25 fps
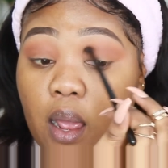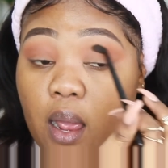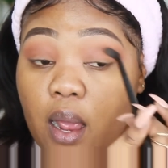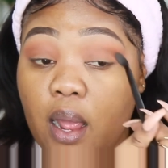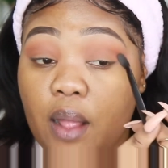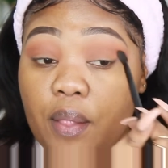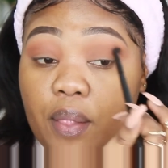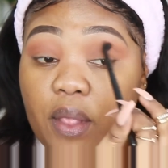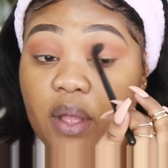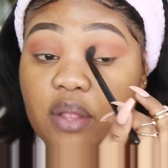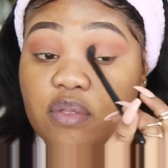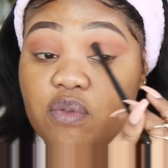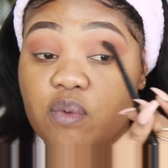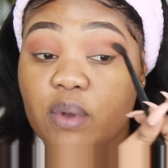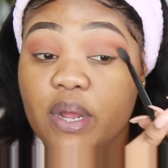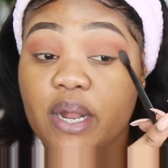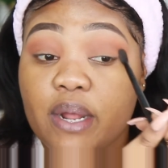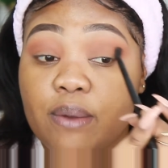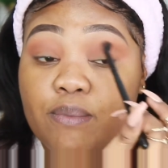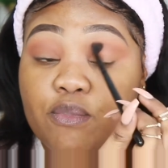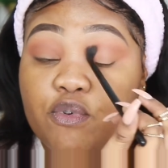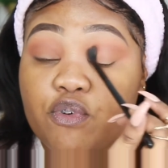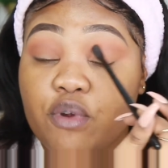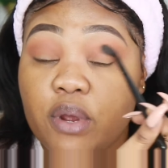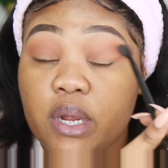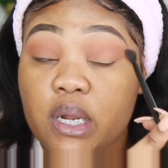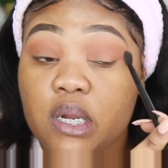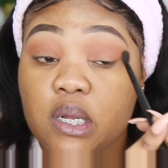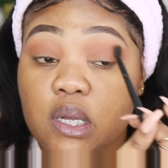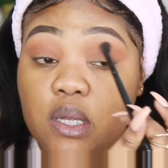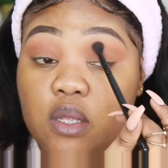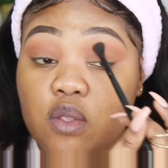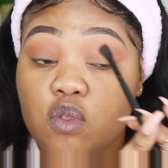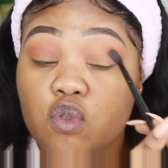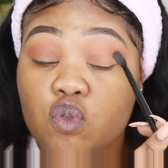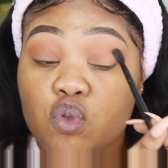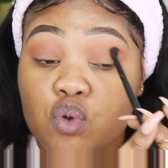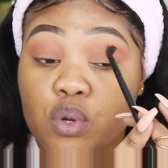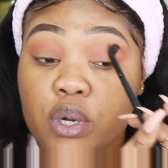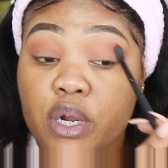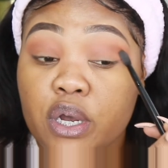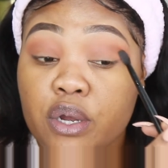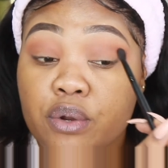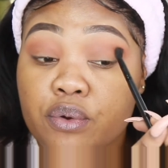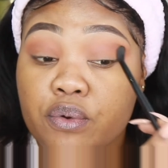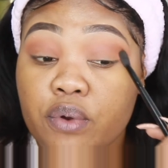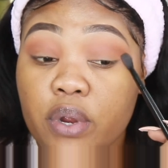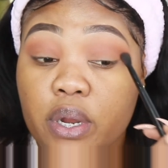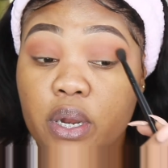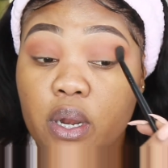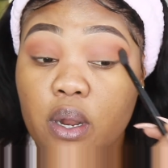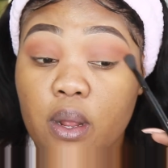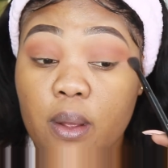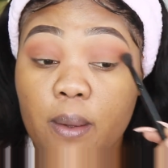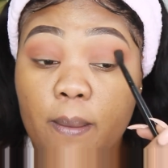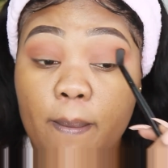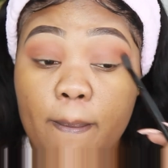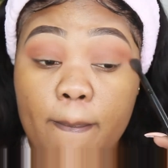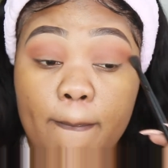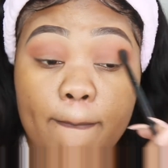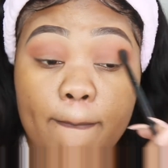And that's what I'm trying to sort out right now.